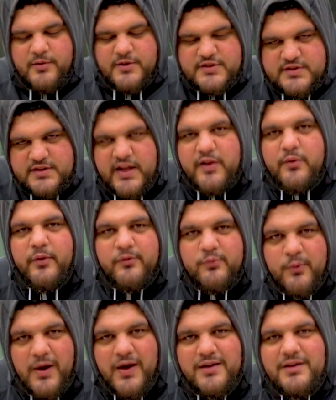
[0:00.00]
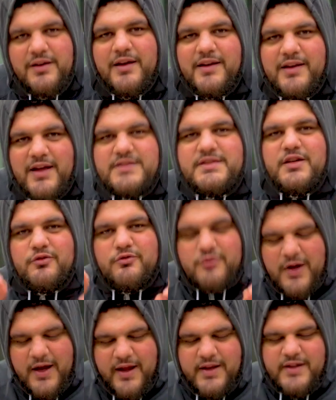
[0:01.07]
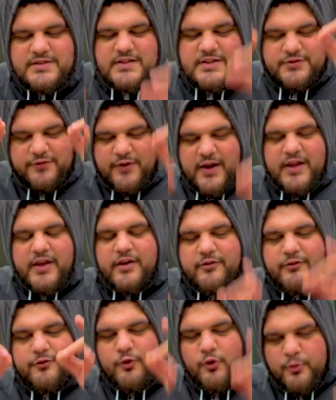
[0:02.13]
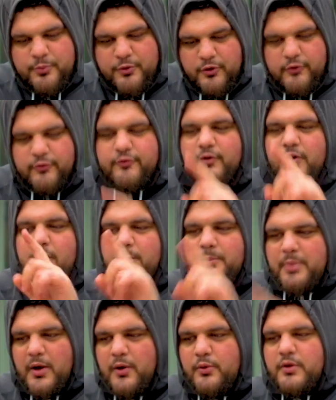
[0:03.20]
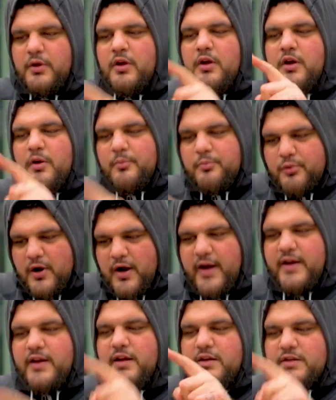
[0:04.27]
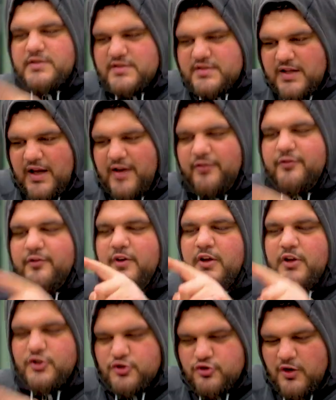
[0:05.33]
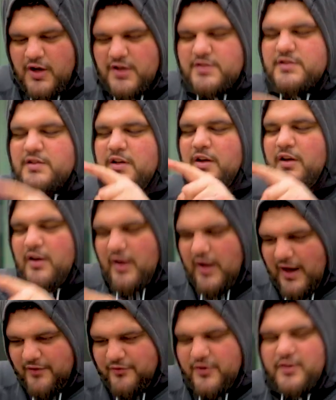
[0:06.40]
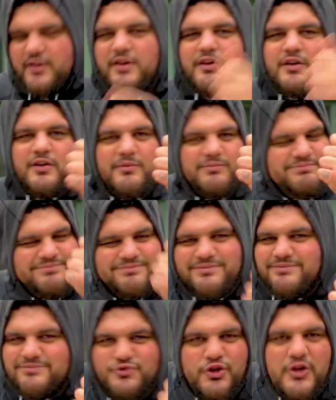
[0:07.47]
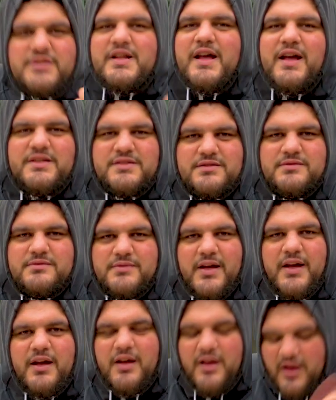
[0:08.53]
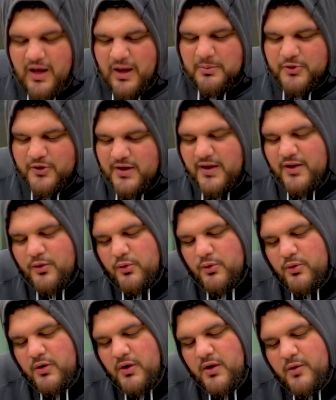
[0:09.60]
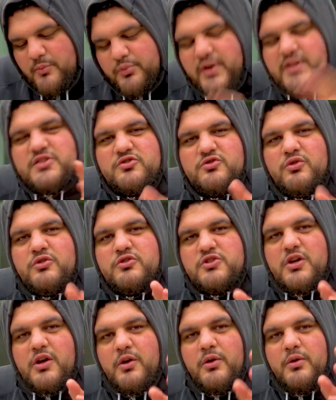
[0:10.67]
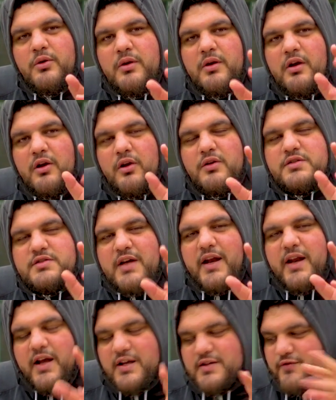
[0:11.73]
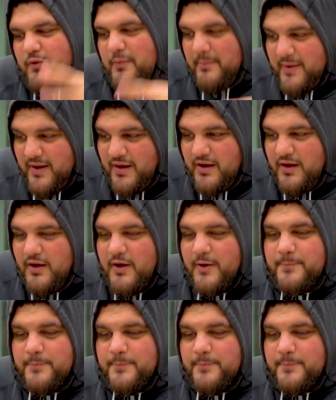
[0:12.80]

Stick with one, get it right. This is fucking foolproof. Bone, brine, stuff, truss, oven. Trust has, yeah? I'm doing a little bread sauce to go alongside it because for me,